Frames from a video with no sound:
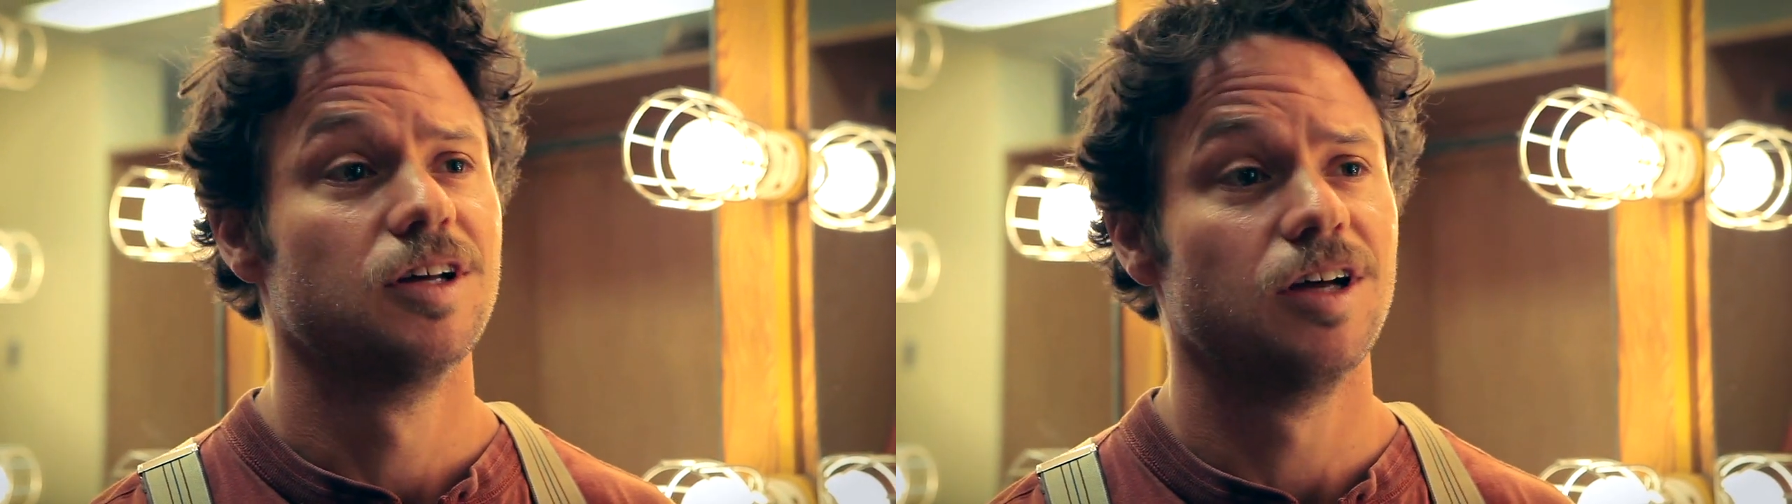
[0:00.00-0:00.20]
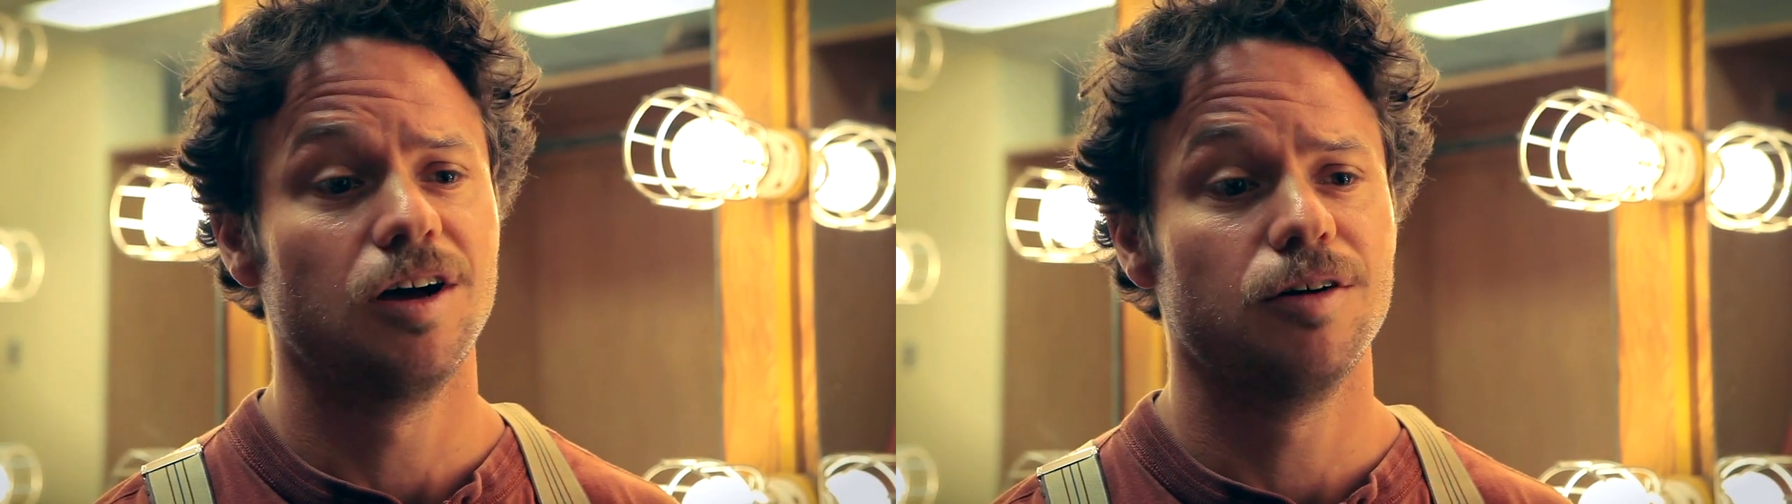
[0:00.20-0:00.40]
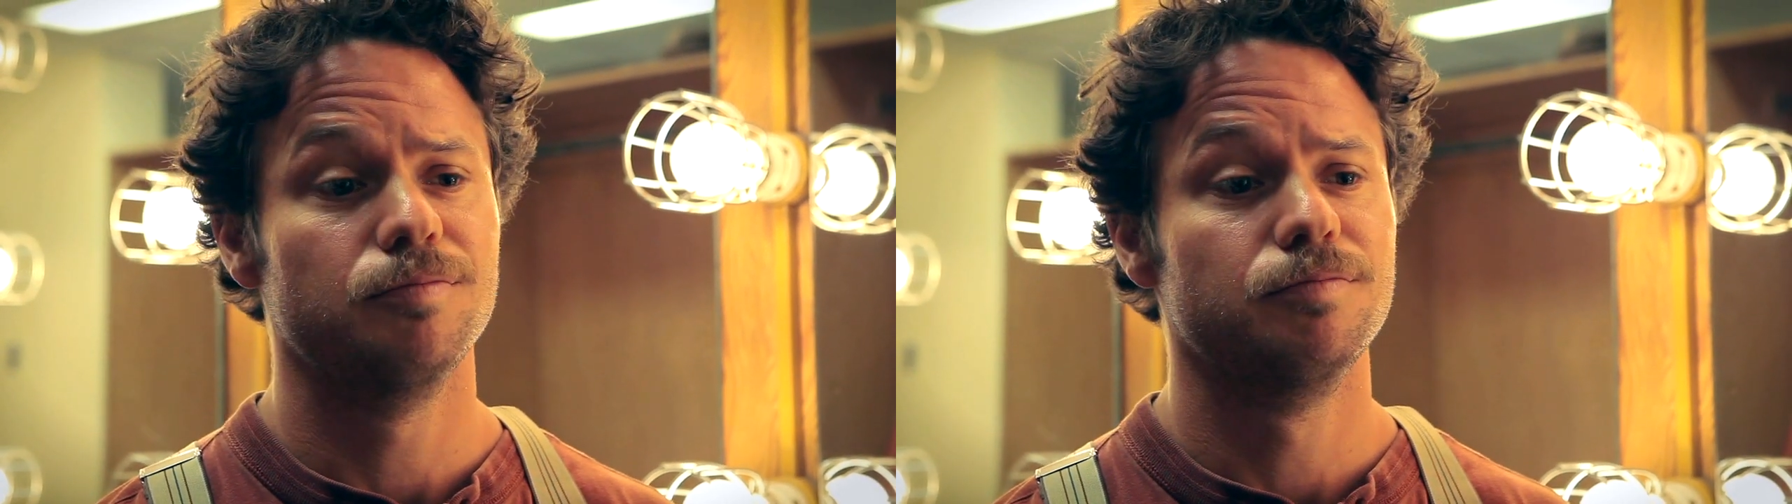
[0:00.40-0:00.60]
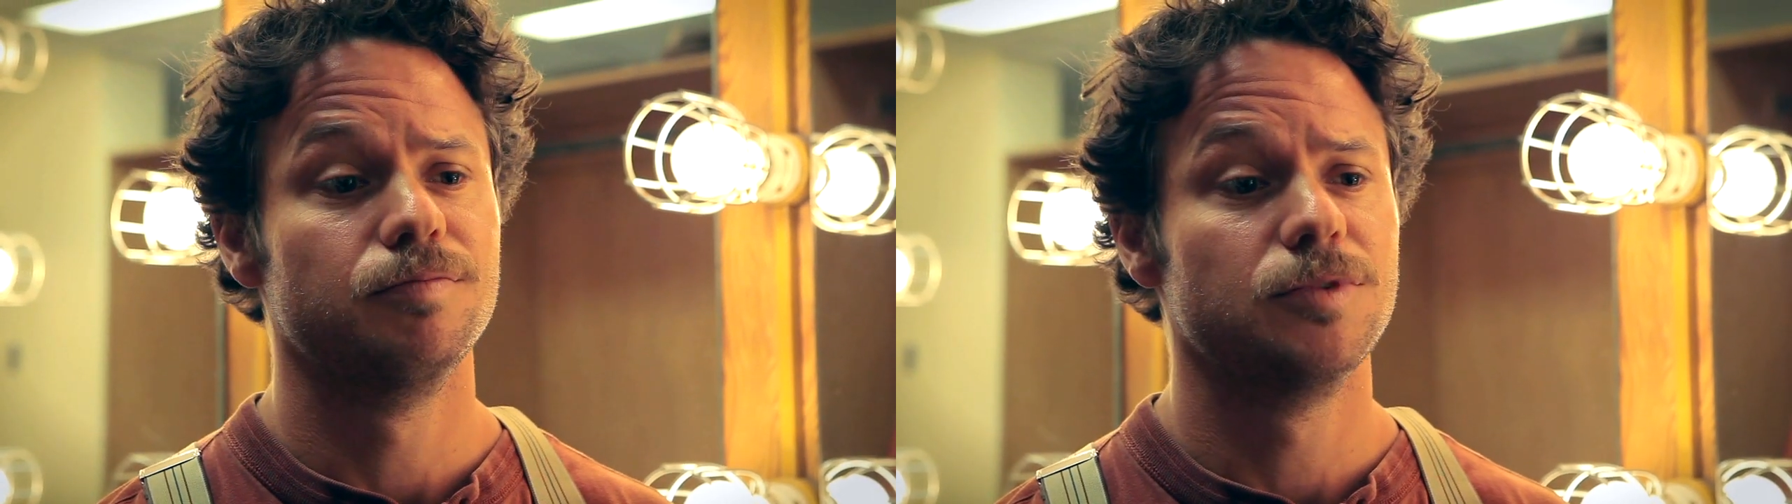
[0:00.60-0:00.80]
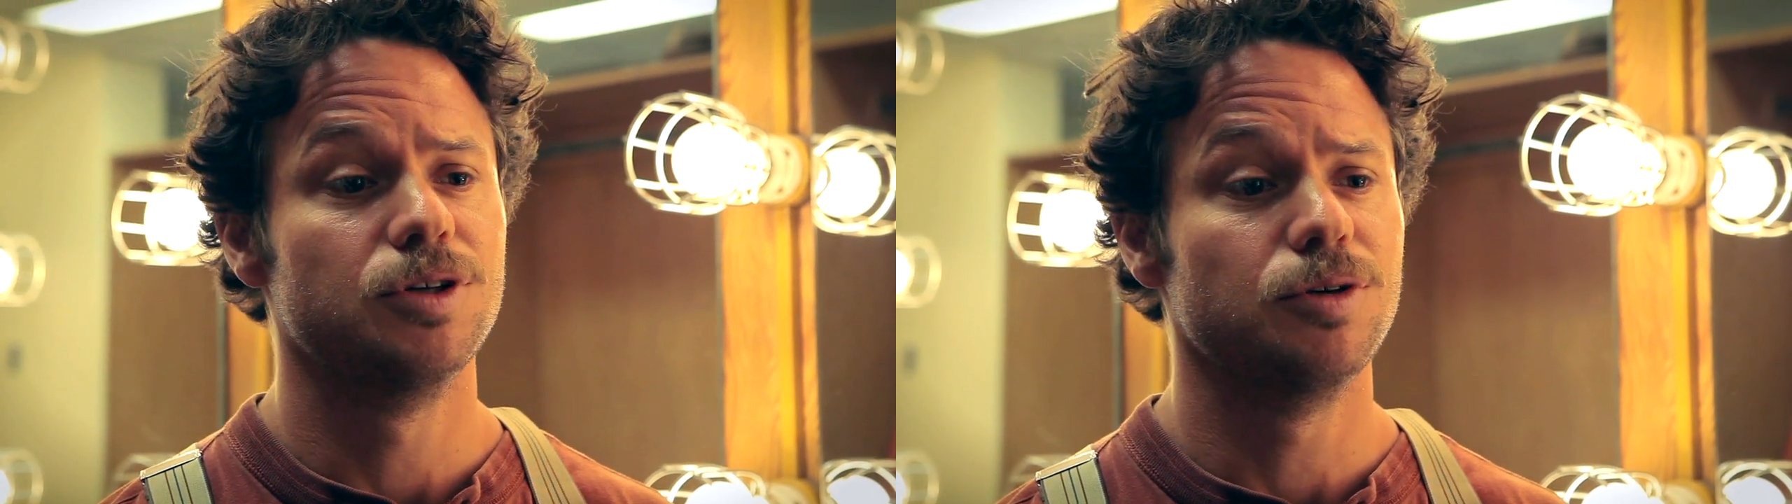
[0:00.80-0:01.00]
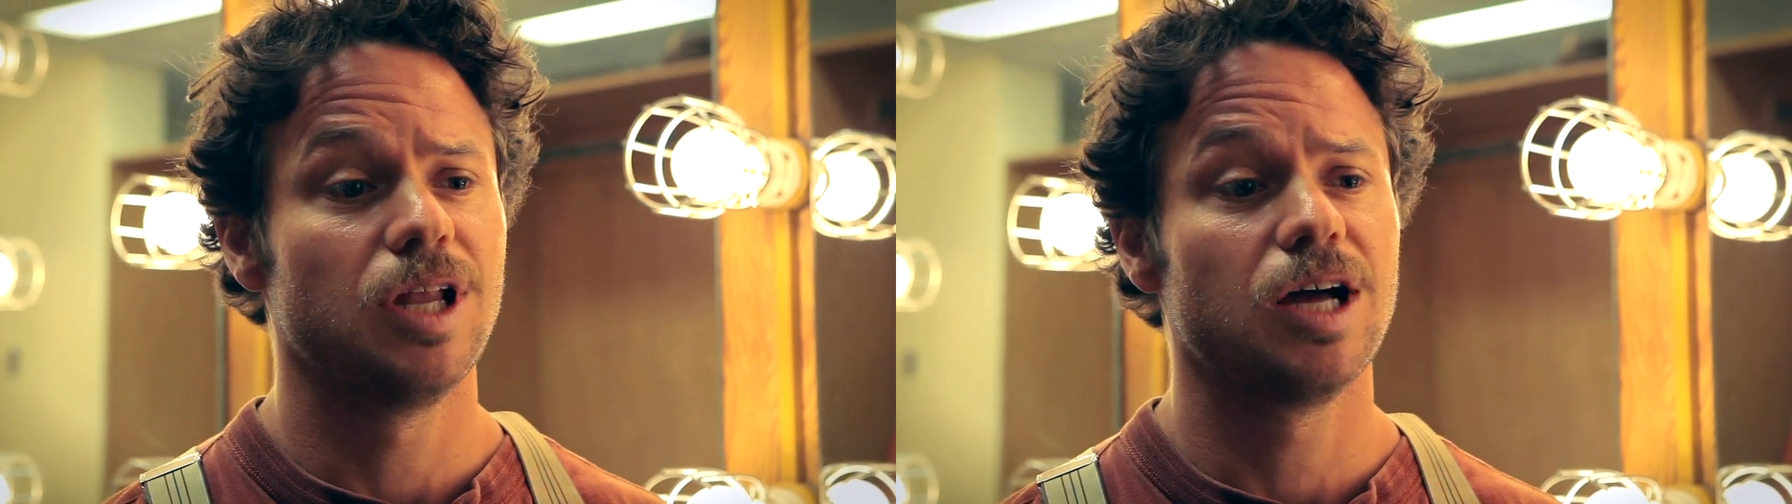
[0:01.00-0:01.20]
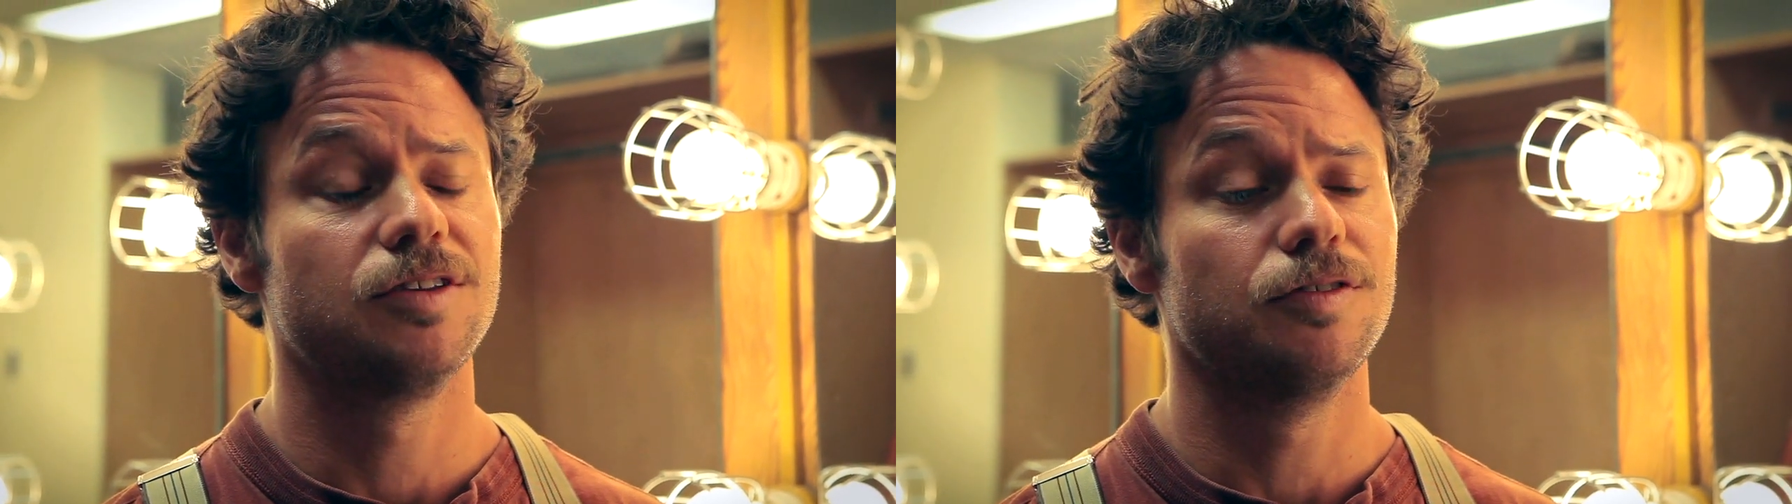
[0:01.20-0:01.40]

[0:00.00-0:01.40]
um, doing lots